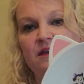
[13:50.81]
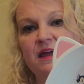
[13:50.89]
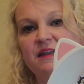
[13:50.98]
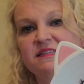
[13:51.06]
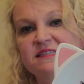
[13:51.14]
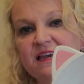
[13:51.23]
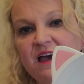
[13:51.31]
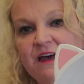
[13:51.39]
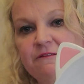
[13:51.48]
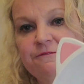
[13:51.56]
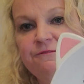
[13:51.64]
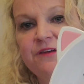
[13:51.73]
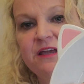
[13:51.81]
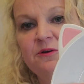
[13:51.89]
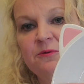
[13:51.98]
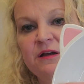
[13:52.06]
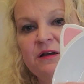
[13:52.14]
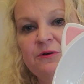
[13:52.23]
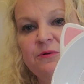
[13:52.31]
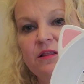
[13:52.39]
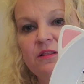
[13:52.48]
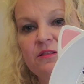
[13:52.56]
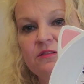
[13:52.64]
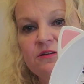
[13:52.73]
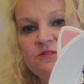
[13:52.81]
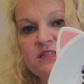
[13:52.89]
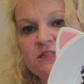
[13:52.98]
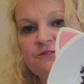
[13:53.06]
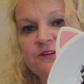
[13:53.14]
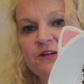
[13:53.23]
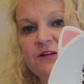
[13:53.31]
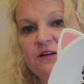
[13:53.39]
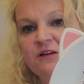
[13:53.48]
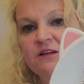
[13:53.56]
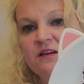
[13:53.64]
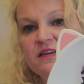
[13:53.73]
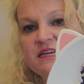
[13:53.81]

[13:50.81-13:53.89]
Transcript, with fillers: and it's got Figaro, Lucifer,